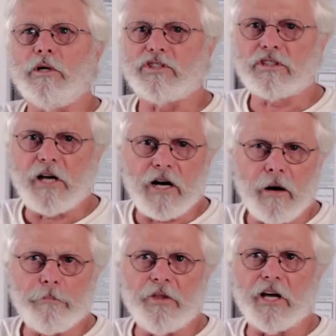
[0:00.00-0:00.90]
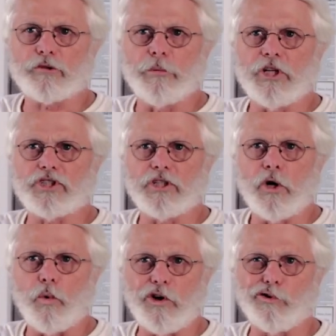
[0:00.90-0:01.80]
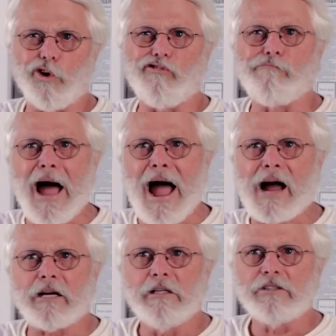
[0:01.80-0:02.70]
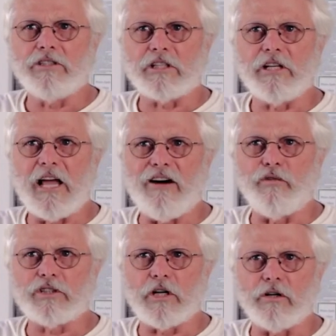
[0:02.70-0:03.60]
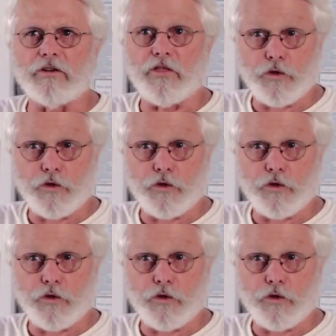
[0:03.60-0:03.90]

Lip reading: set up the expedition, we drove back 6.5 weeks later.